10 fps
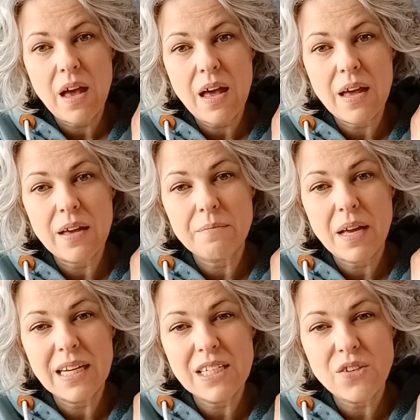I
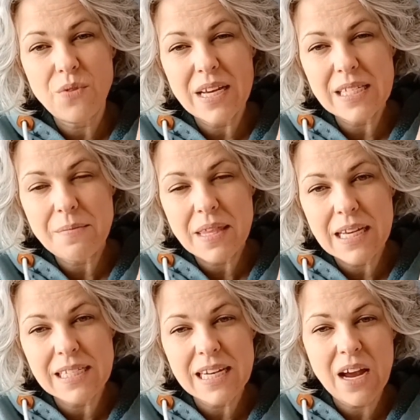need to write some
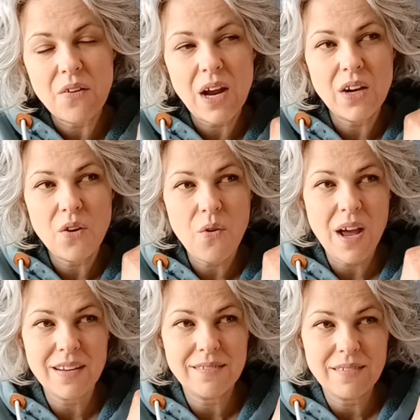things down. I know
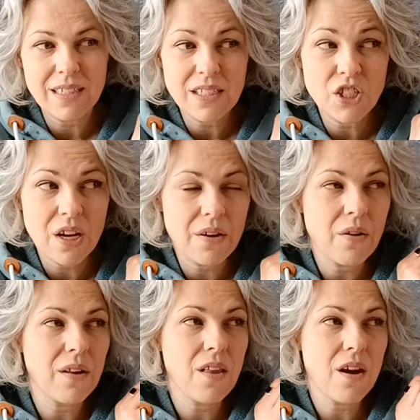I did shout
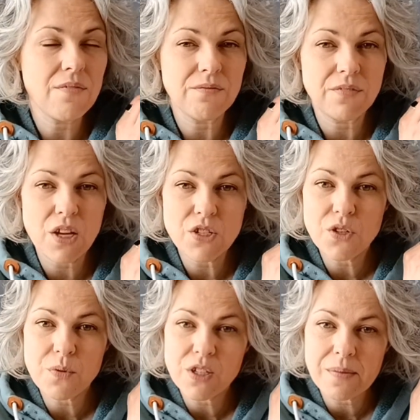out a lot of floss
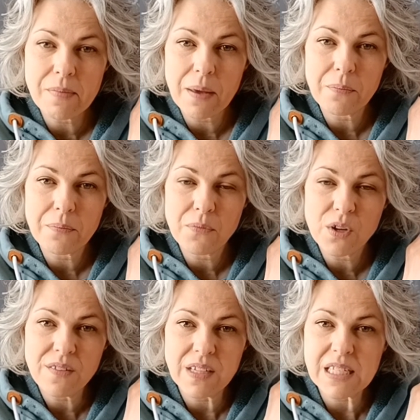tubers in my
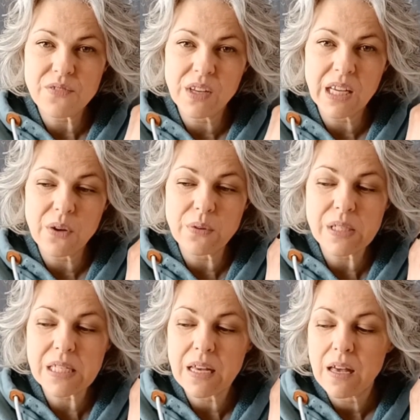previous videos.